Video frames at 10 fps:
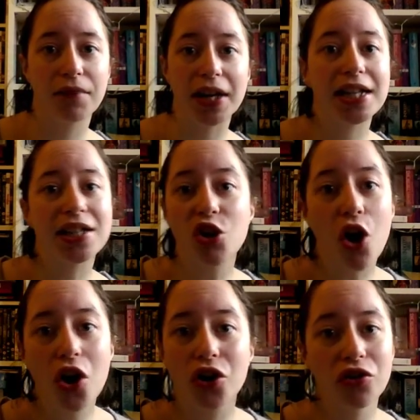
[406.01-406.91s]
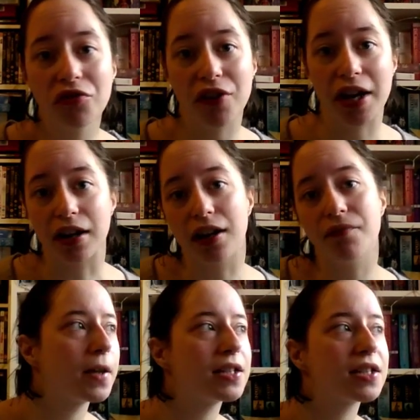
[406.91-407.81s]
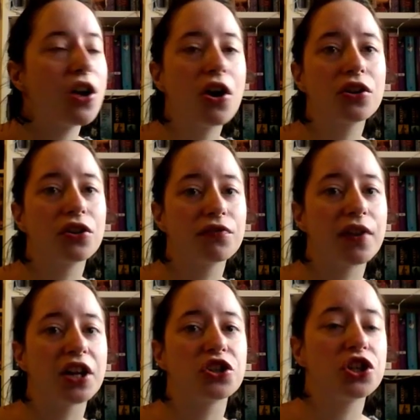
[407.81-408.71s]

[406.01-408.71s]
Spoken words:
That it's not a good thing. It's not a good thing.